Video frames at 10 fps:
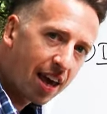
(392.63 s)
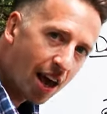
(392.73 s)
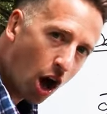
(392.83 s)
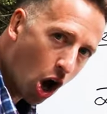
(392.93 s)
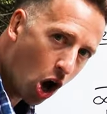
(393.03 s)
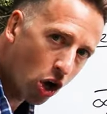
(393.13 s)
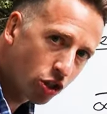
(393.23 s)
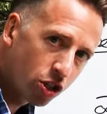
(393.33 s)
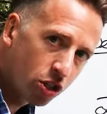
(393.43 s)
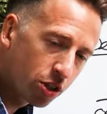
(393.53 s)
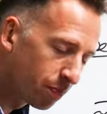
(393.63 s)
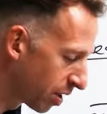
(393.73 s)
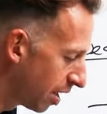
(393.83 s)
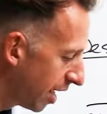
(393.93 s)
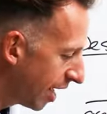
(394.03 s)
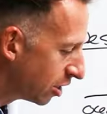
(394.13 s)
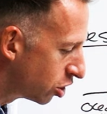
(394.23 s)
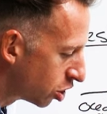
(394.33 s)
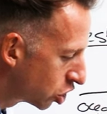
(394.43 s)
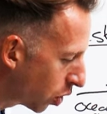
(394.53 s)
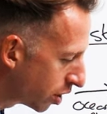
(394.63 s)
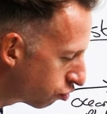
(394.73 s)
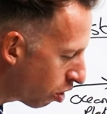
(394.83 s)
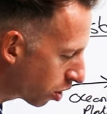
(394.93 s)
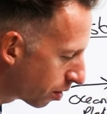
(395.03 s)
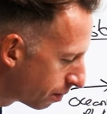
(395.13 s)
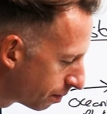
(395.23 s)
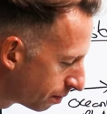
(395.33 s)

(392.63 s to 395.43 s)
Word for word: it hardens into solid rock.